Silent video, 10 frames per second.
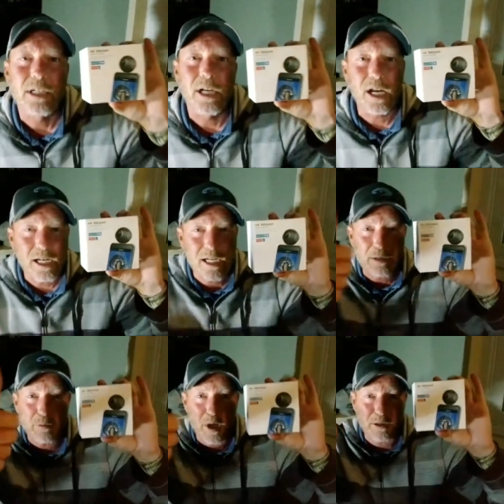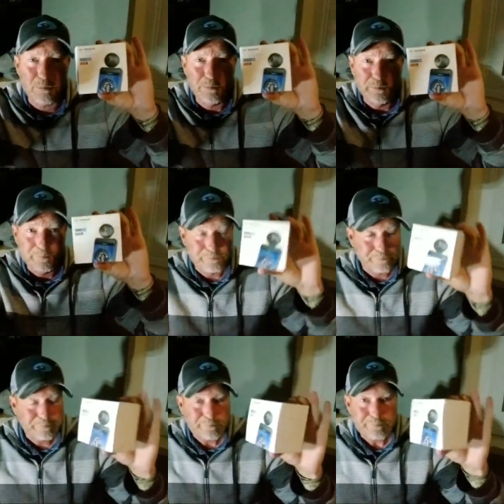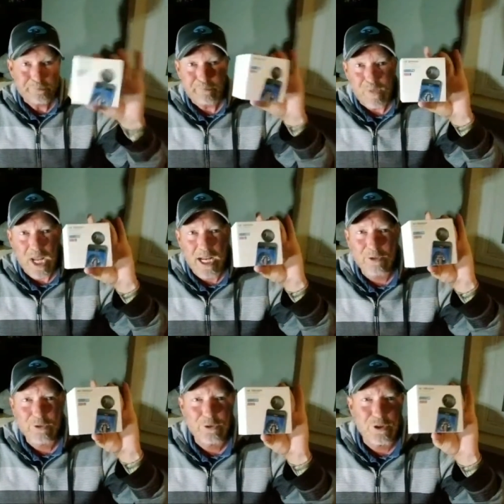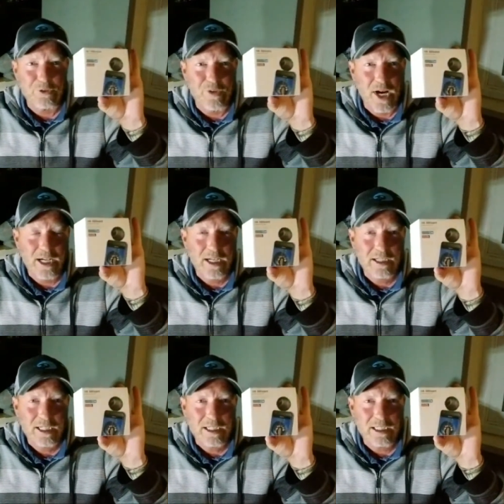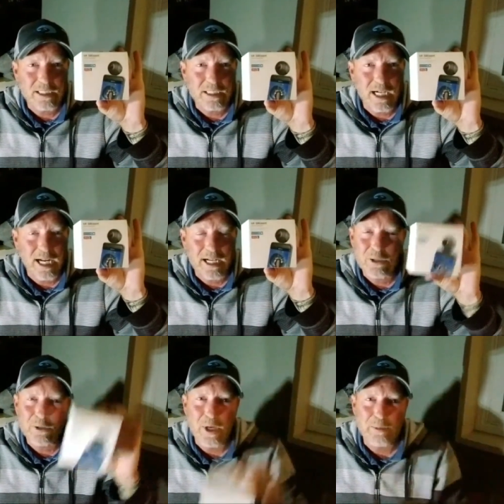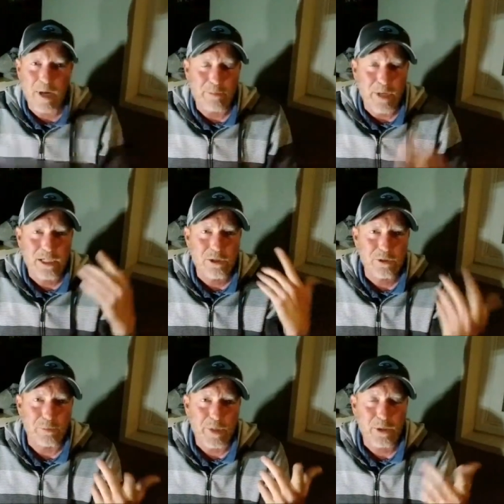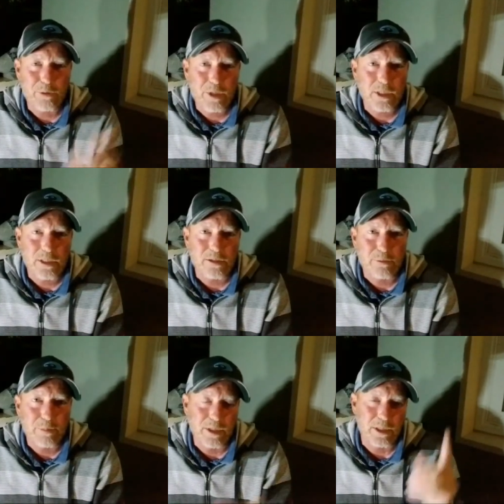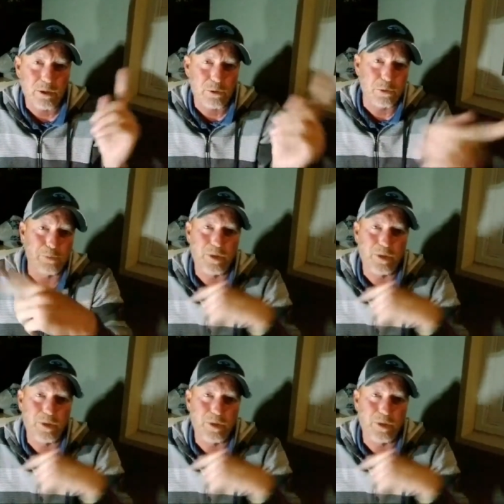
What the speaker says: Hey, welcome. Yeah, either Thursday or Friday, I think. I don't know. I might go with the pier with it. Just be cool.